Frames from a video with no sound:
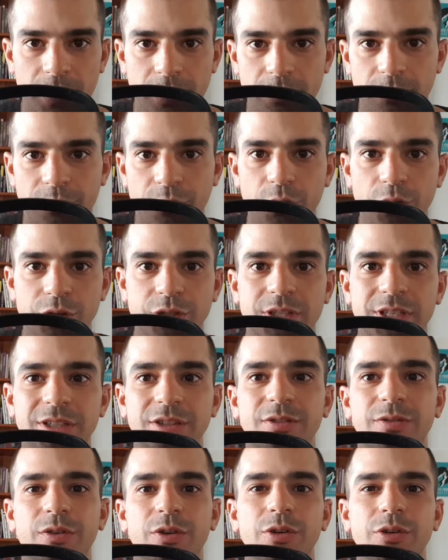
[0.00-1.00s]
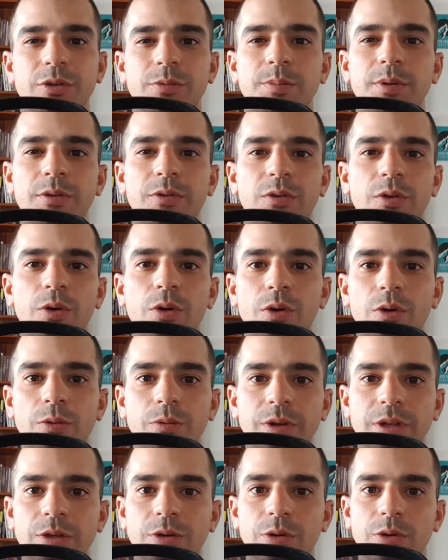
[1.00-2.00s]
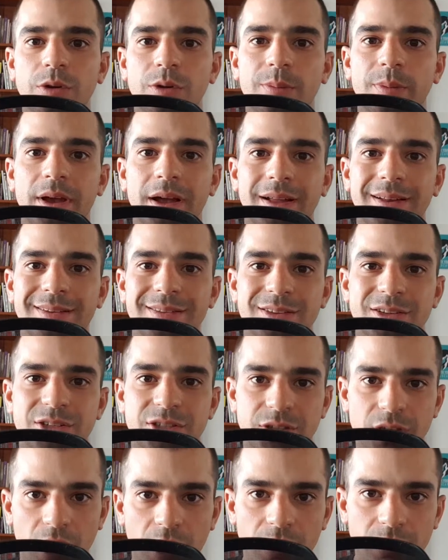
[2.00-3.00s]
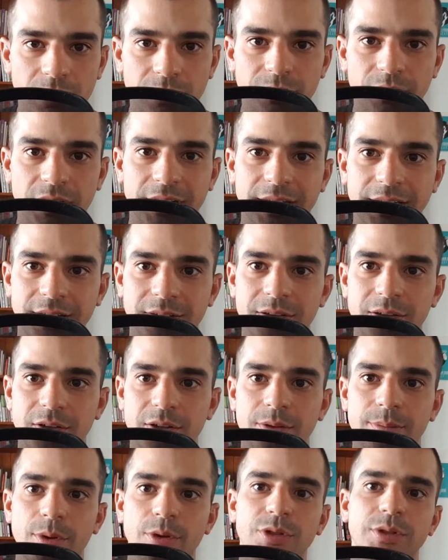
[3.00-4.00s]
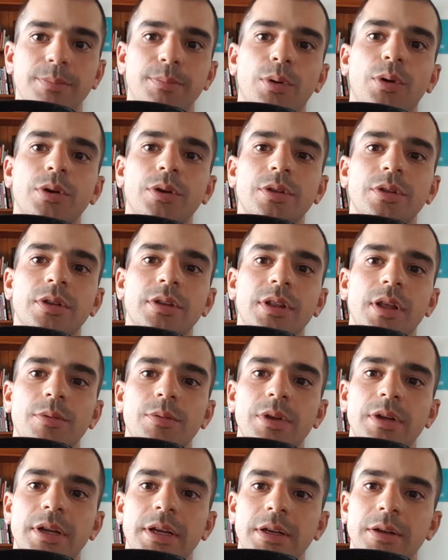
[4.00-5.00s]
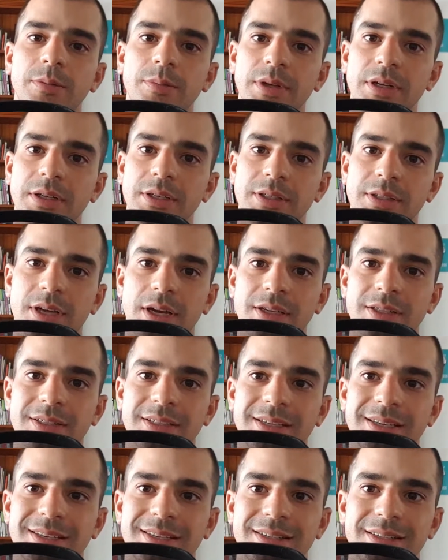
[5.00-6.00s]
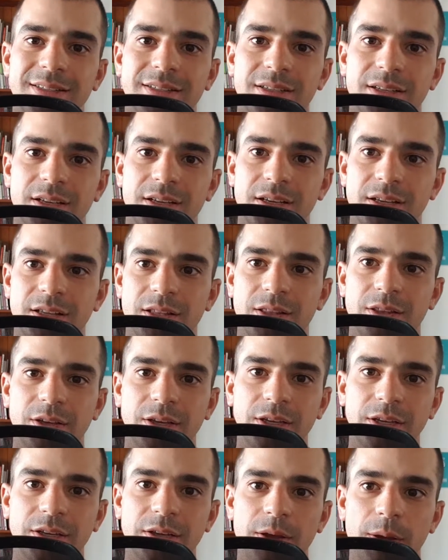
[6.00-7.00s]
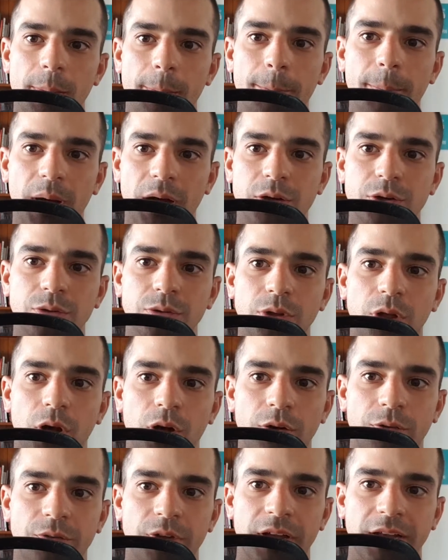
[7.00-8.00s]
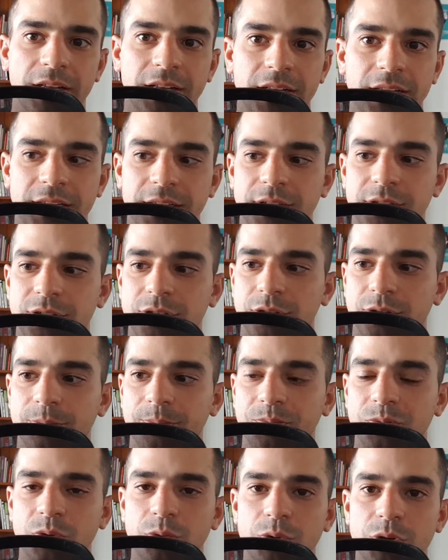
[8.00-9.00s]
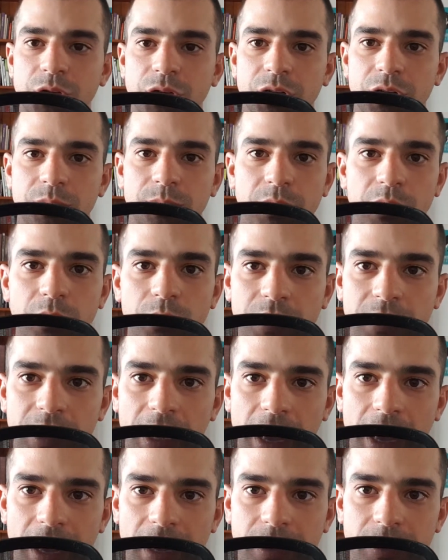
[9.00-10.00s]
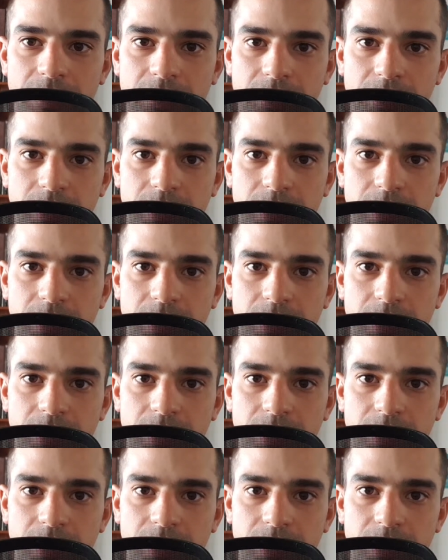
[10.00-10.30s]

First things first, before we talk about the style of lead, the most important thing that we need to be discussing is the buckle of a lead. So when you're going to be looking at